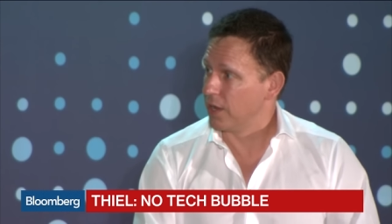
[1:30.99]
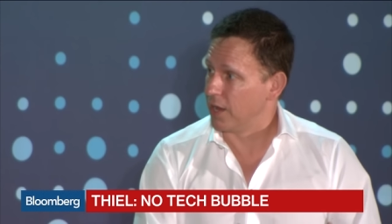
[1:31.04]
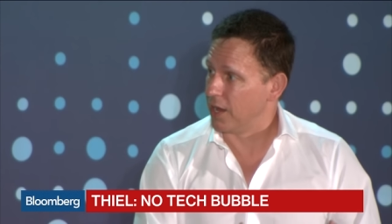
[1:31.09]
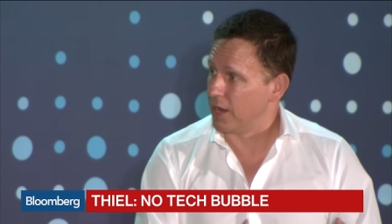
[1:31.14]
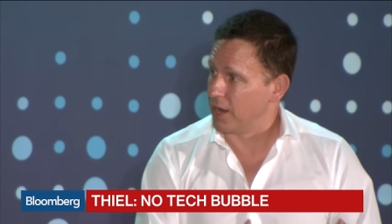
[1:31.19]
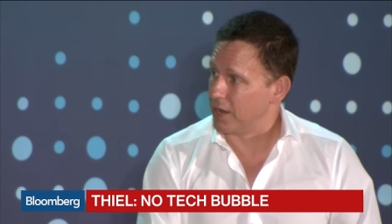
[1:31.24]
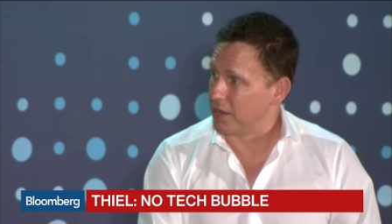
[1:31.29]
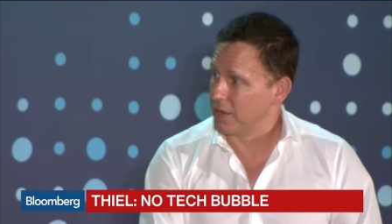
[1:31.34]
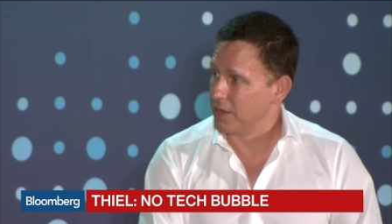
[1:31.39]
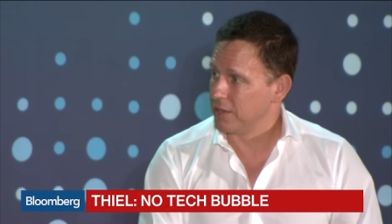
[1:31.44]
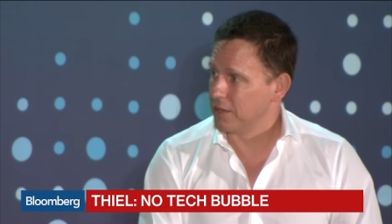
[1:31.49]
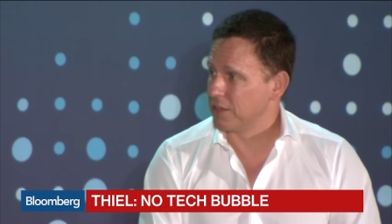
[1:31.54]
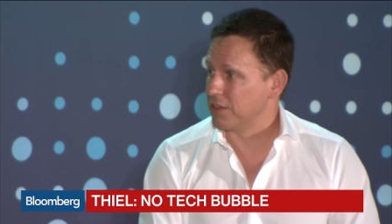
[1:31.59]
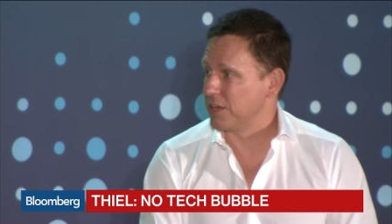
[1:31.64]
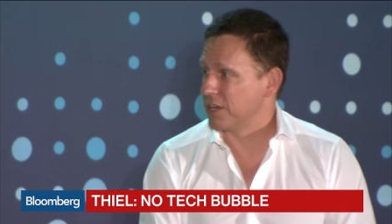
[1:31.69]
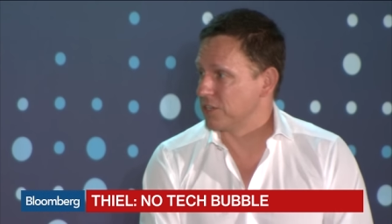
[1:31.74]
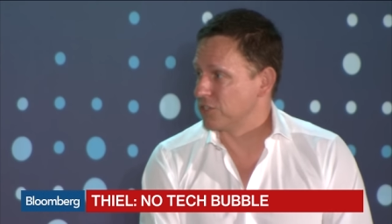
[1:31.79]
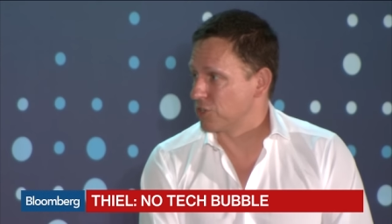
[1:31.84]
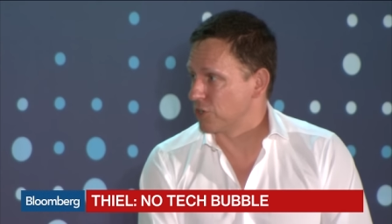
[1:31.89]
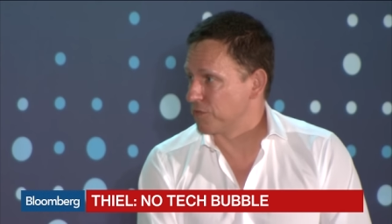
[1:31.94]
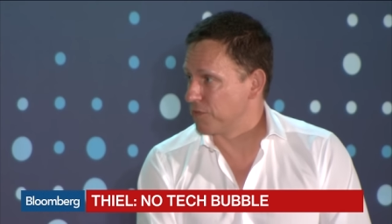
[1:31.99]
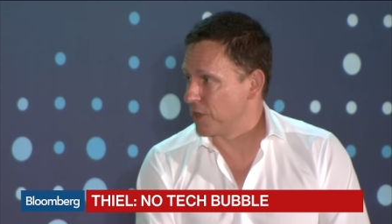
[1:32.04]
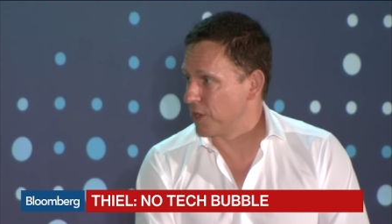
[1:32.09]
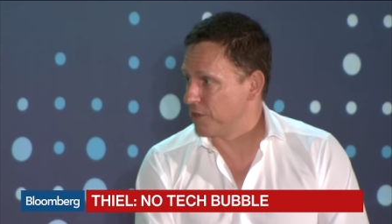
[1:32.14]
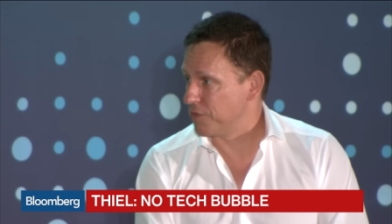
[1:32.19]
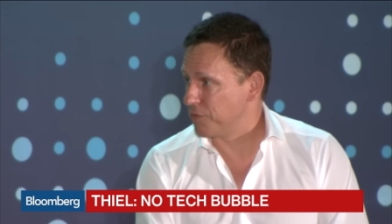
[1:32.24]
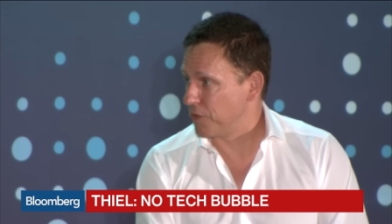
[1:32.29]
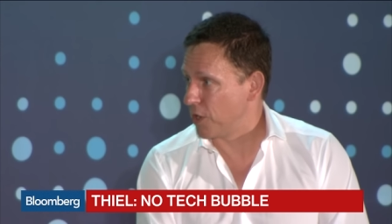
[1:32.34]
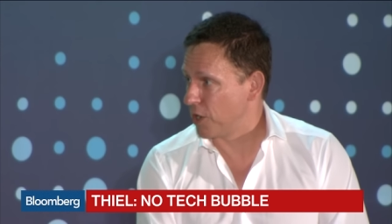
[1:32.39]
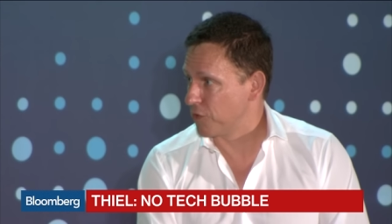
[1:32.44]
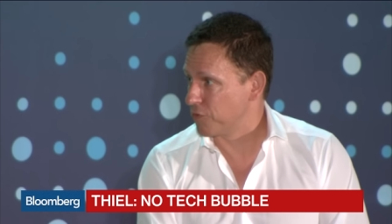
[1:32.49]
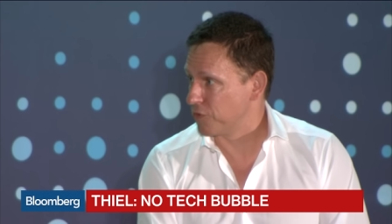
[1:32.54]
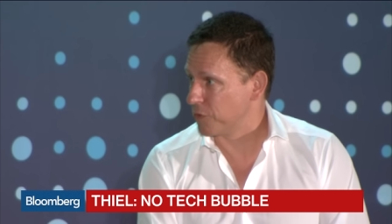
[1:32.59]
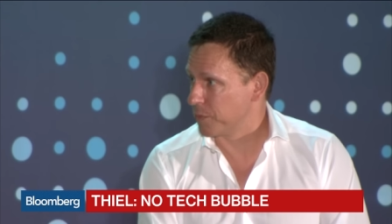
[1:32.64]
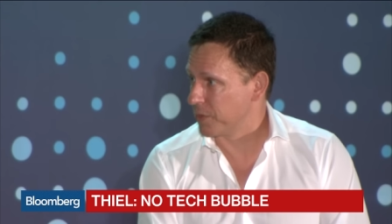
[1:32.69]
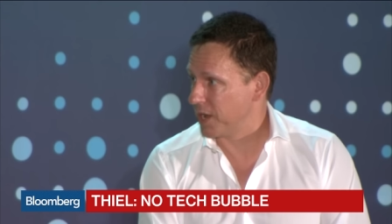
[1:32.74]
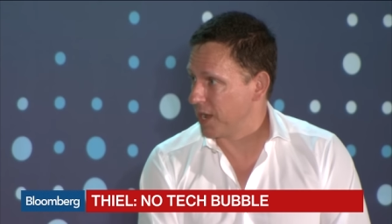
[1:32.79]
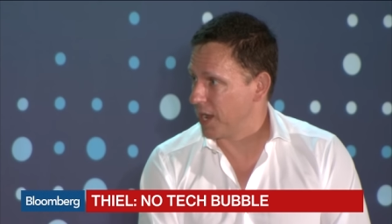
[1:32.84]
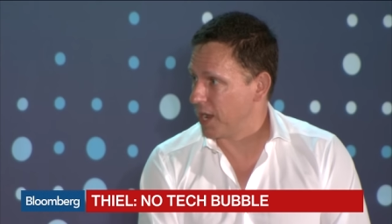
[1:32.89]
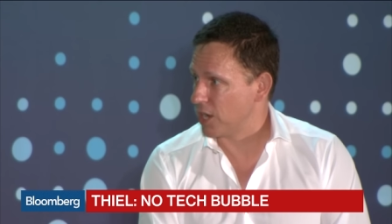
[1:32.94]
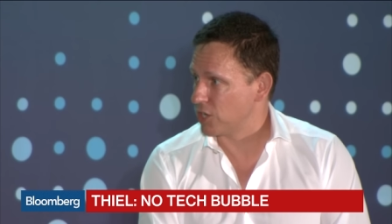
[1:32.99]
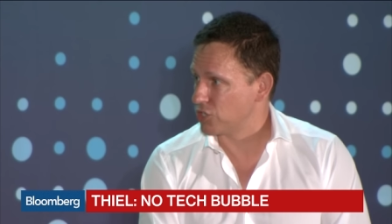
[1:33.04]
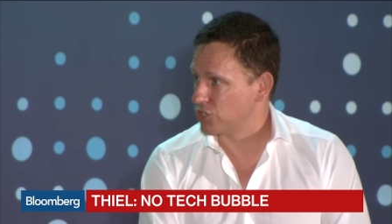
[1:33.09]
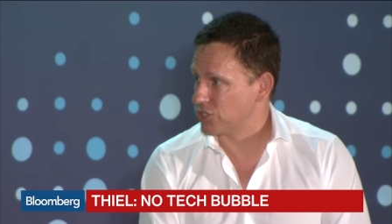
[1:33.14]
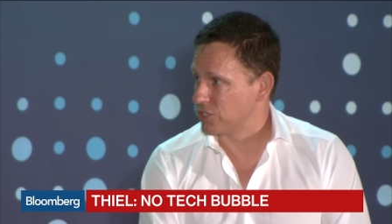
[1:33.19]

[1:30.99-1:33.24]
Uh, the things that are very far from cash,